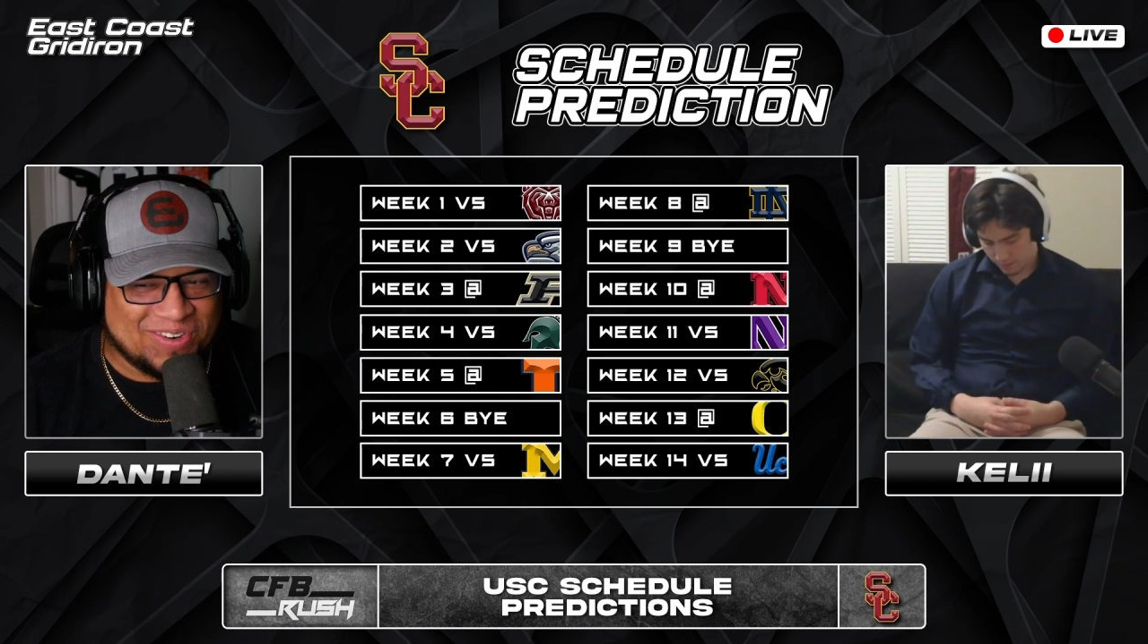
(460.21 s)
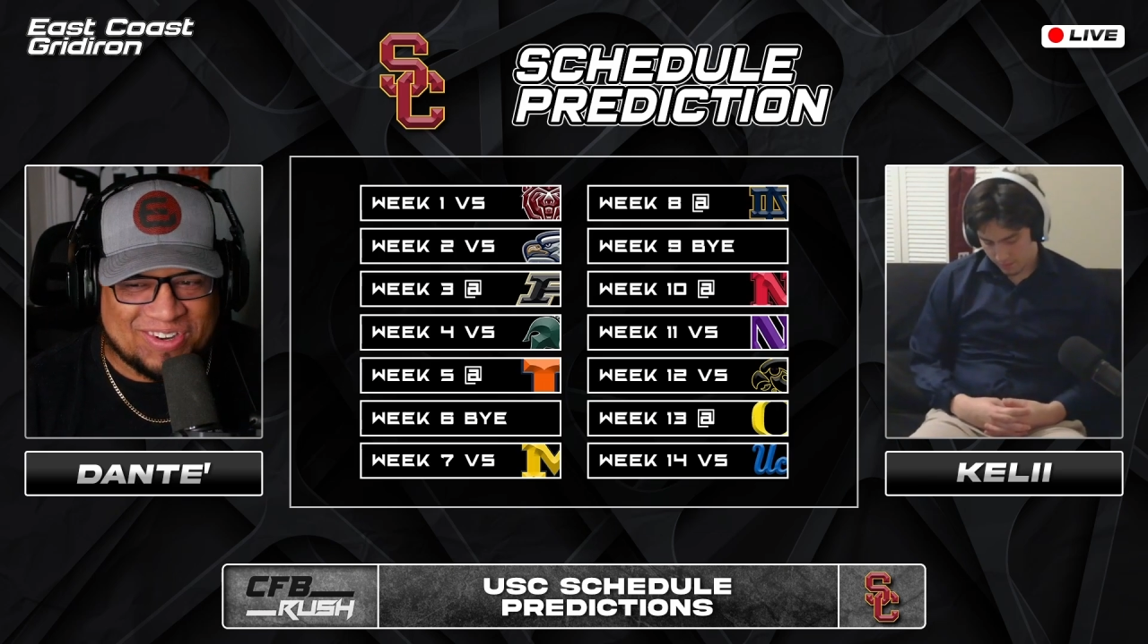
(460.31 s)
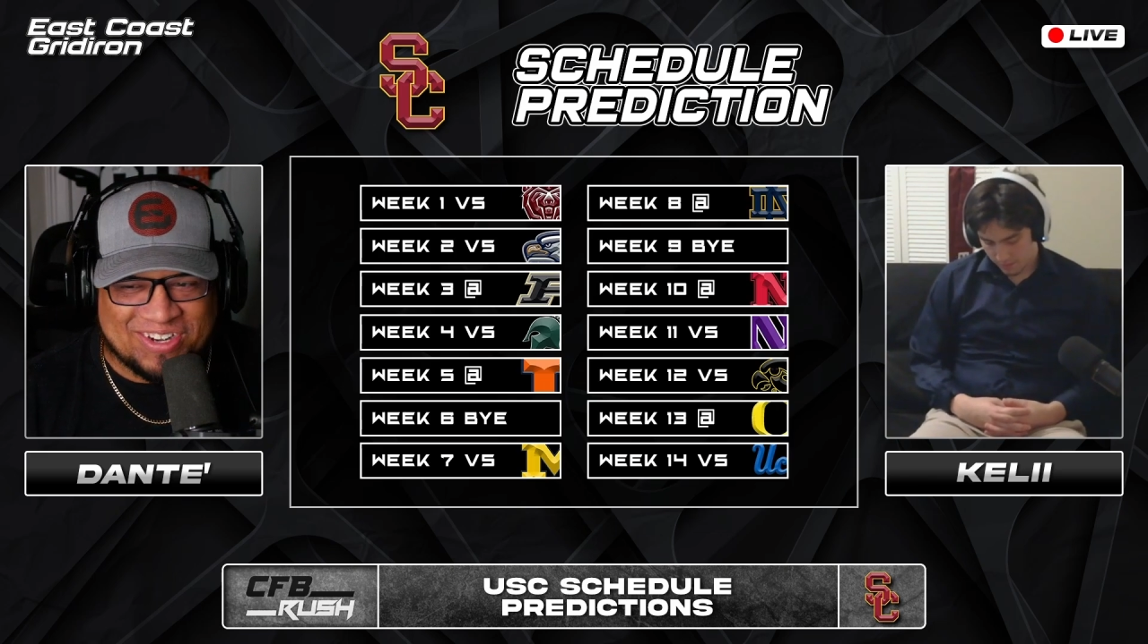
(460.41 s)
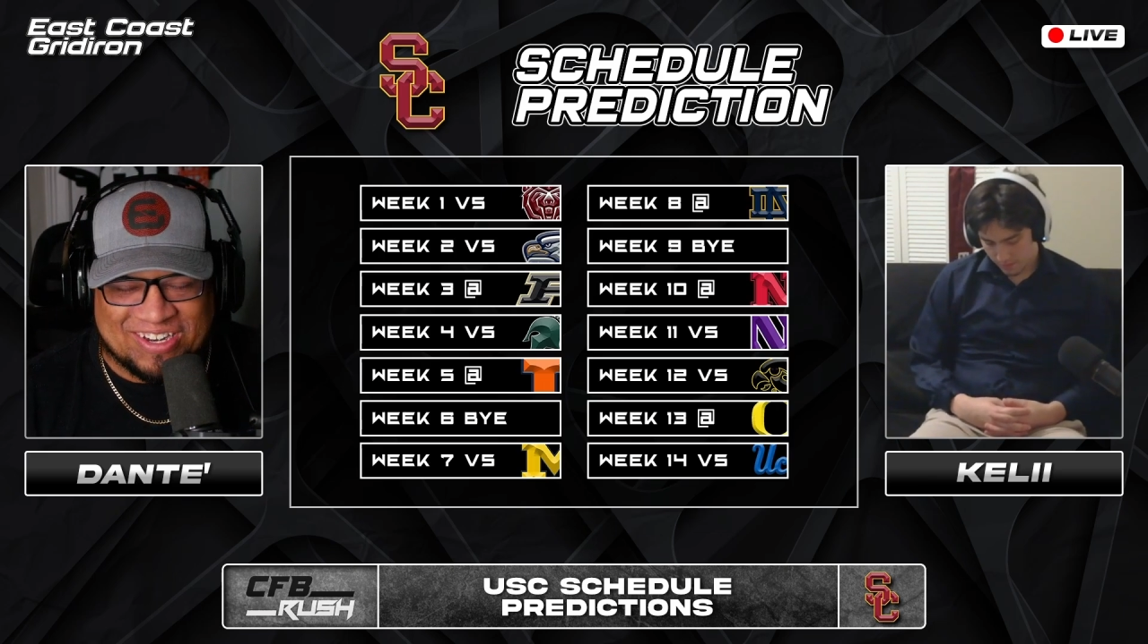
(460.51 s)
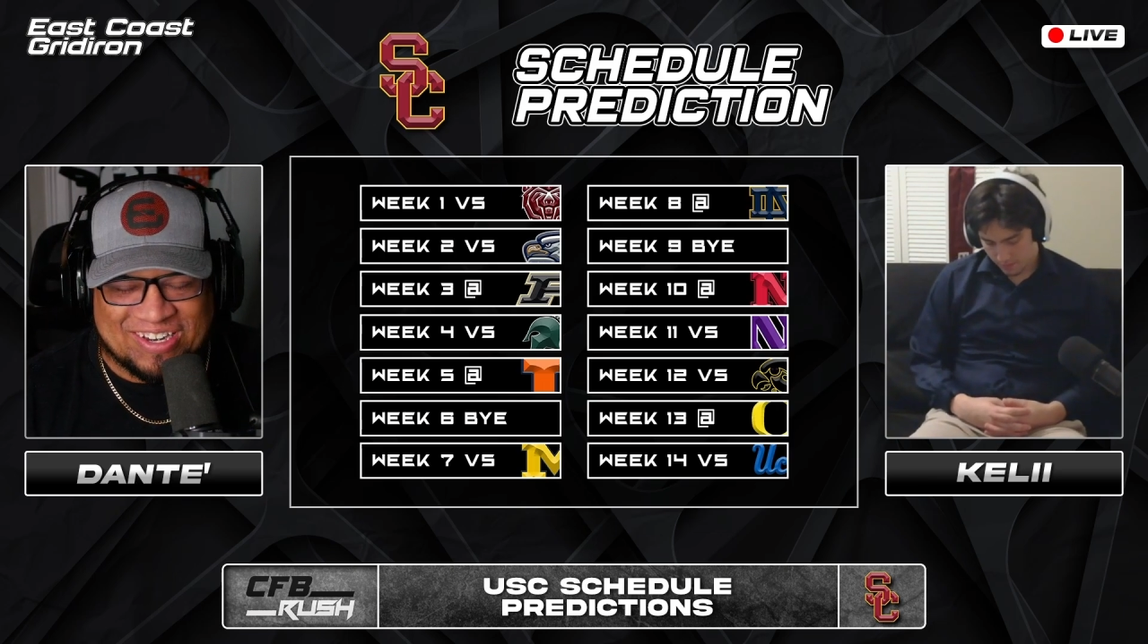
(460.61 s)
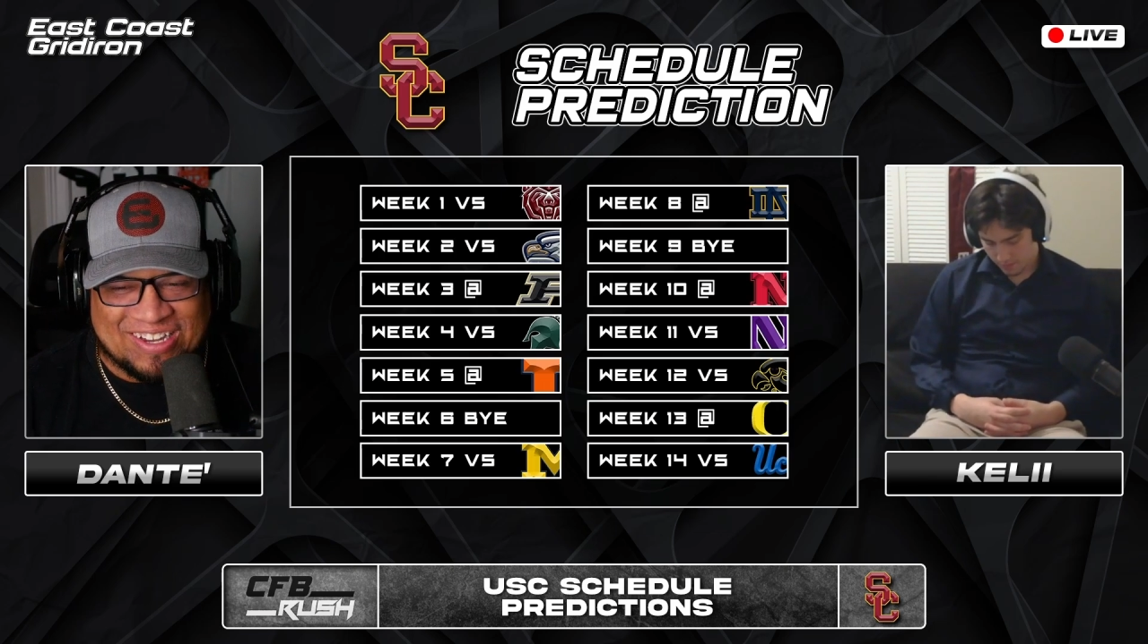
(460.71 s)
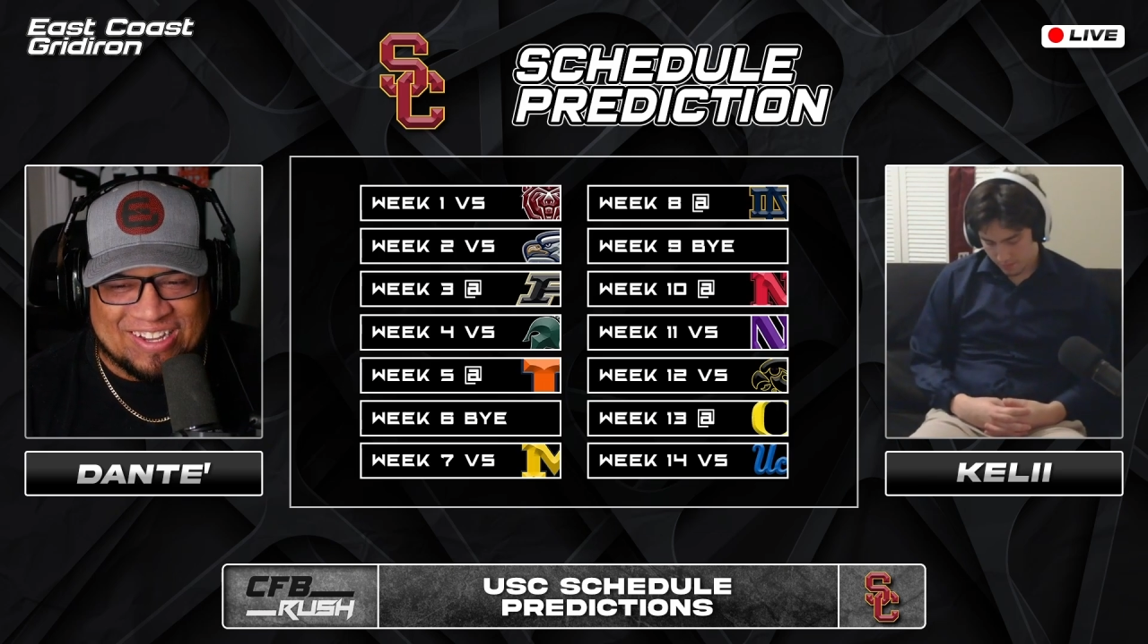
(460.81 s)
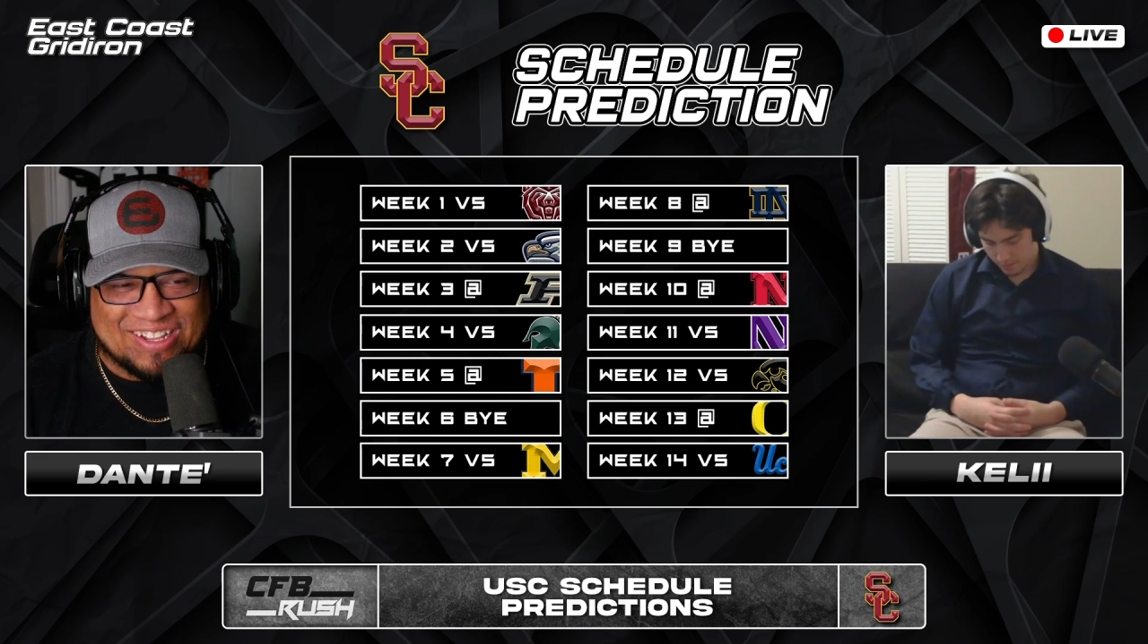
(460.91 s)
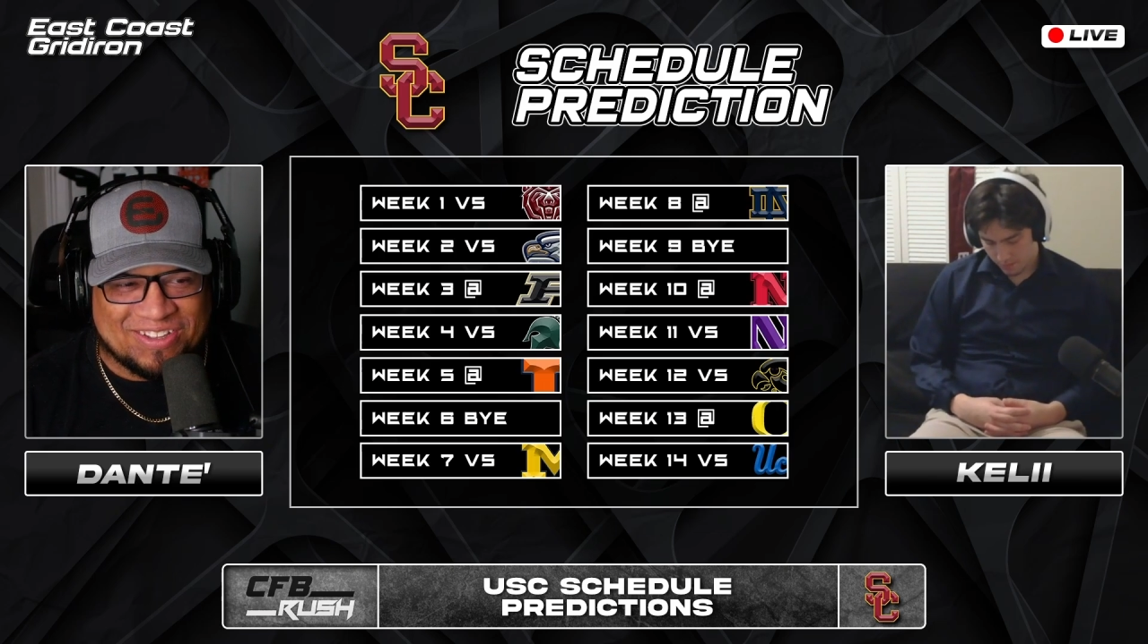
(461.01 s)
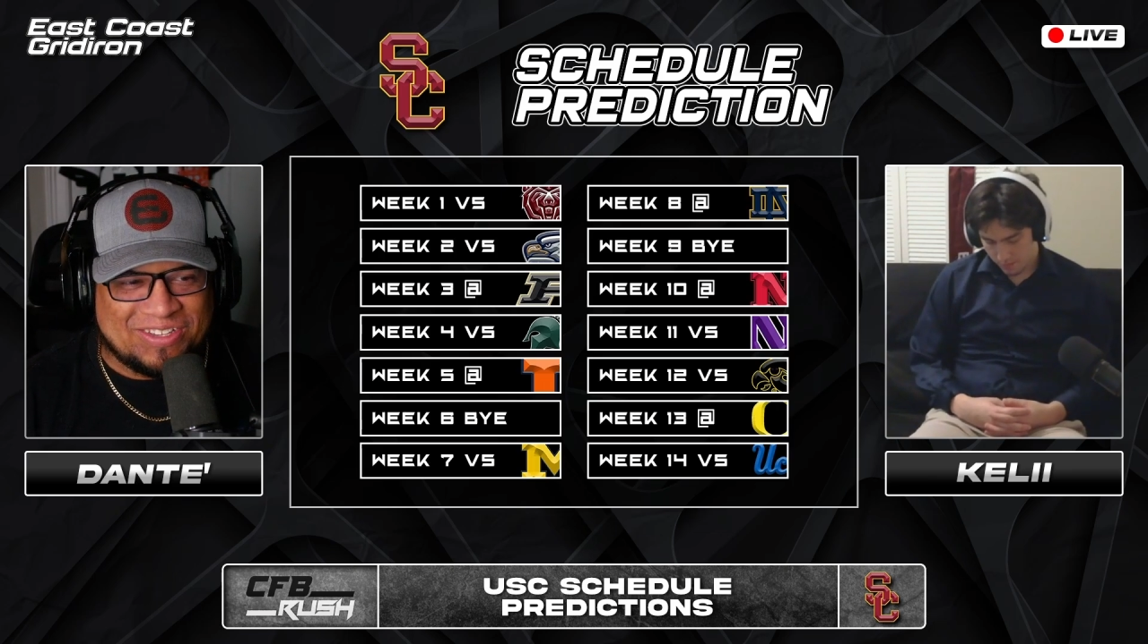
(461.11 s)
and
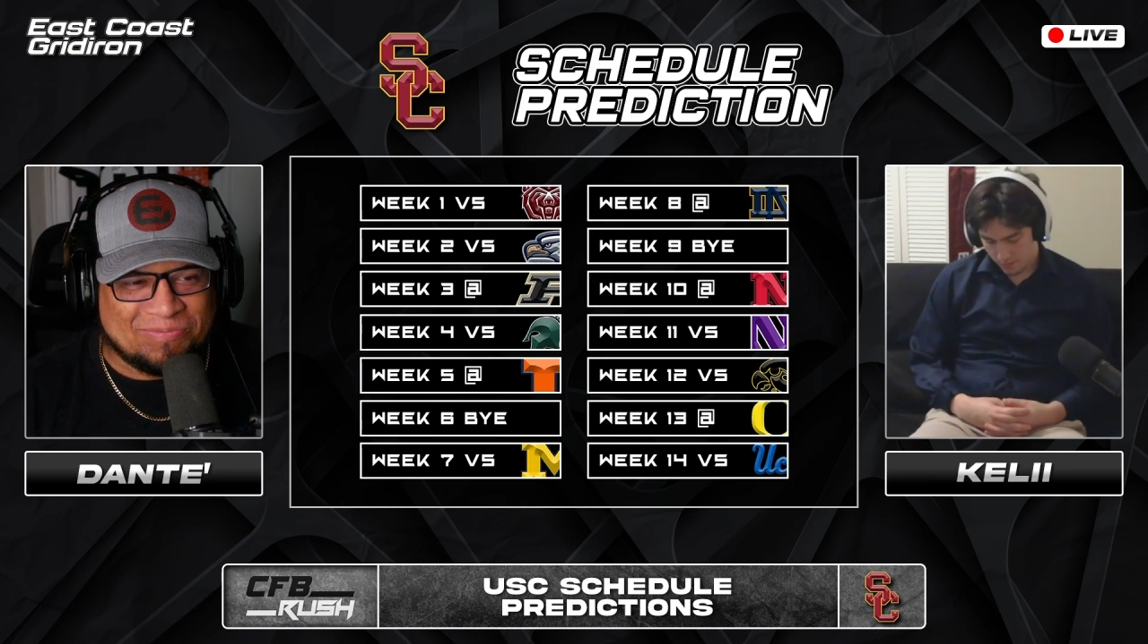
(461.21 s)
losing